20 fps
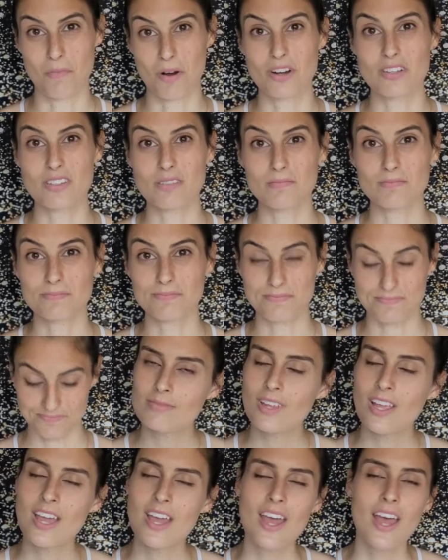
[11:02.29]
on Mars.
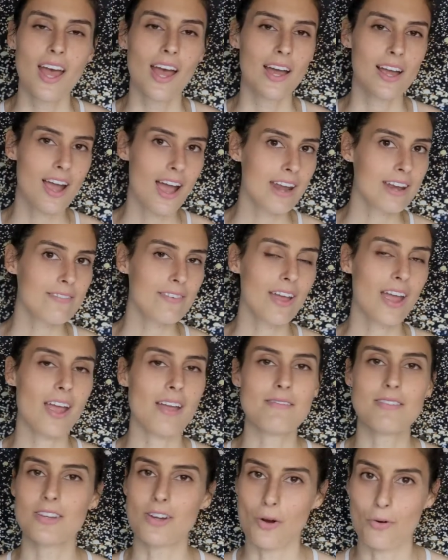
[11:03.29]
And kind of
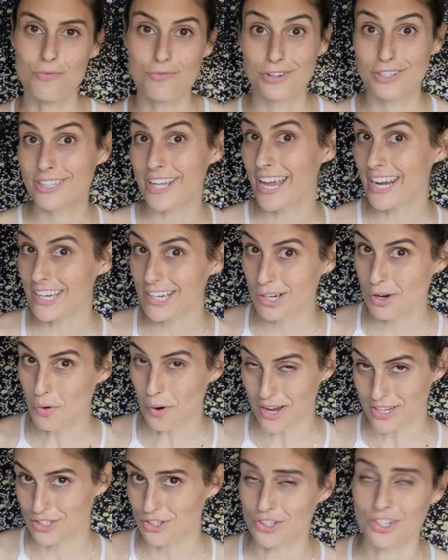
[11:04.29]
a, related
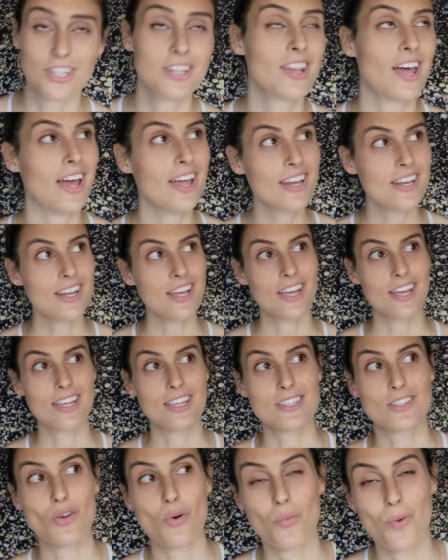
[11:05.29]
question then
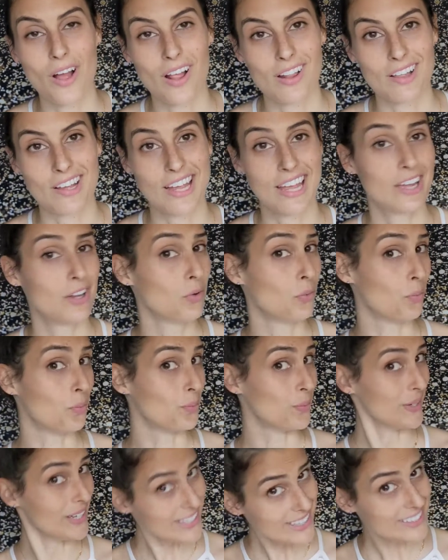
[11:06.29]
is, well, can
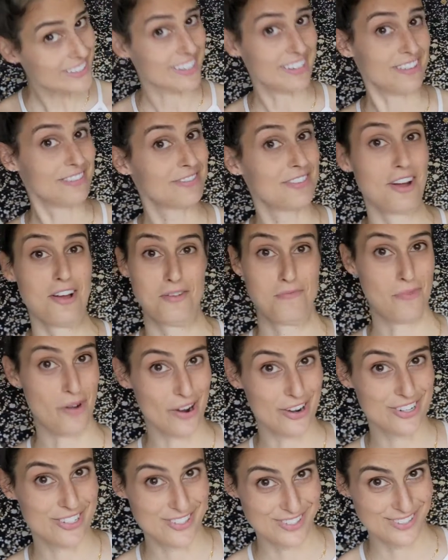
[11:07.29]
we live on
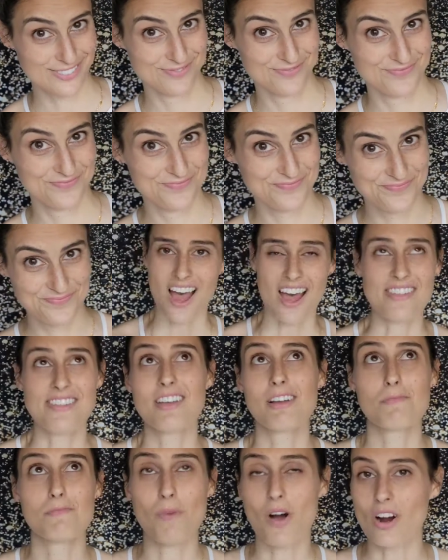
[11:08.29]
Mars? I
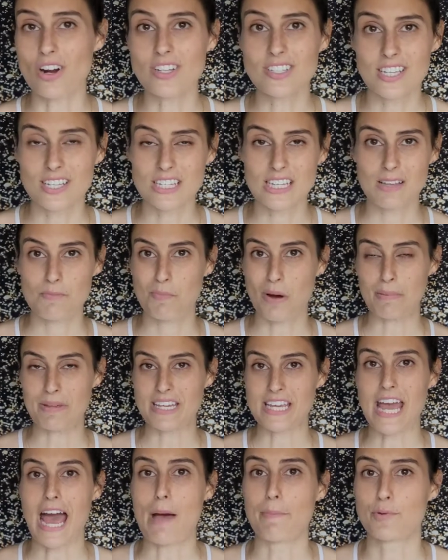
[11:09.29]
think Mars has probably
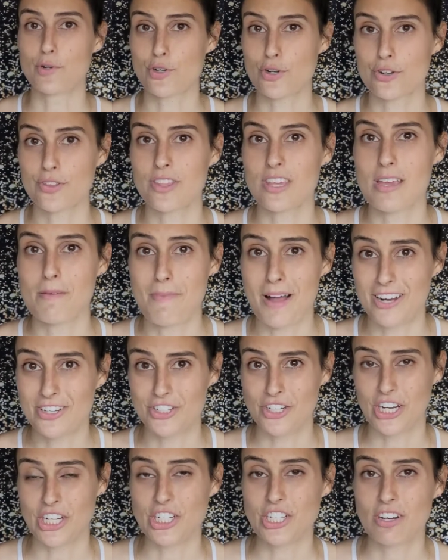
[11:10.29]
captured the
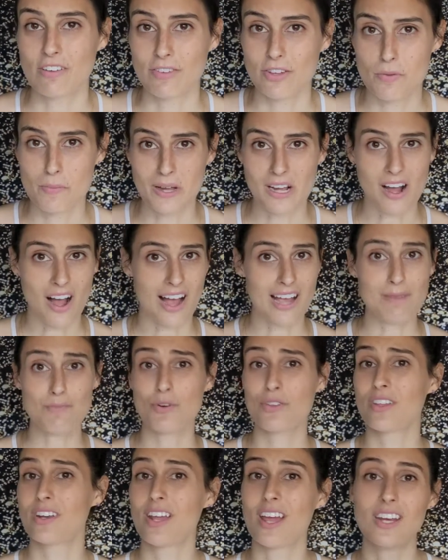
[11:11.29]
imagination of humankind
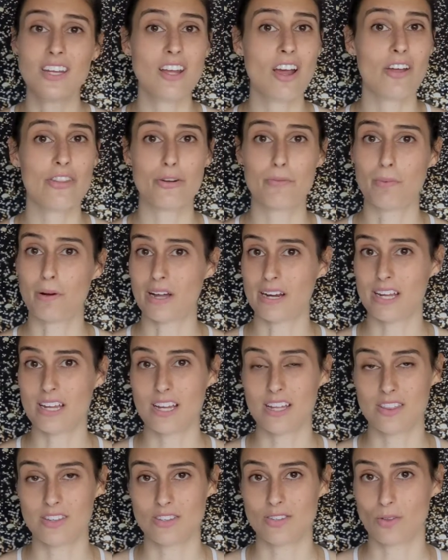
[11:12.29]
more than any other
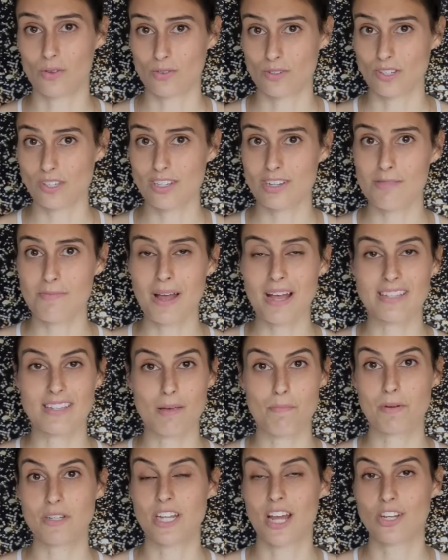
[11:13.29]
body in the solar system as
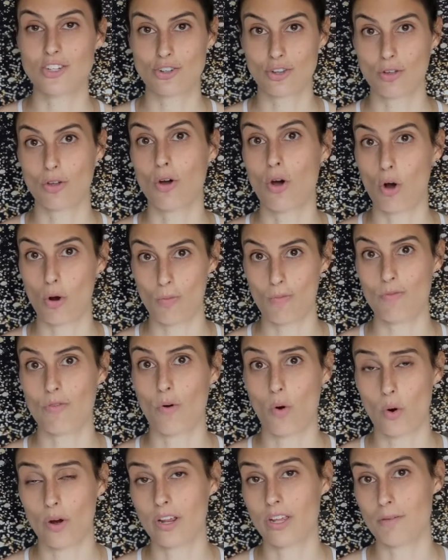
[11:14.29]
a potential home
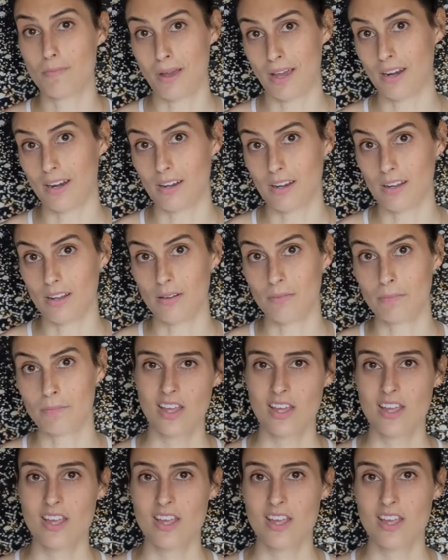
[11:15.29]
for humanity.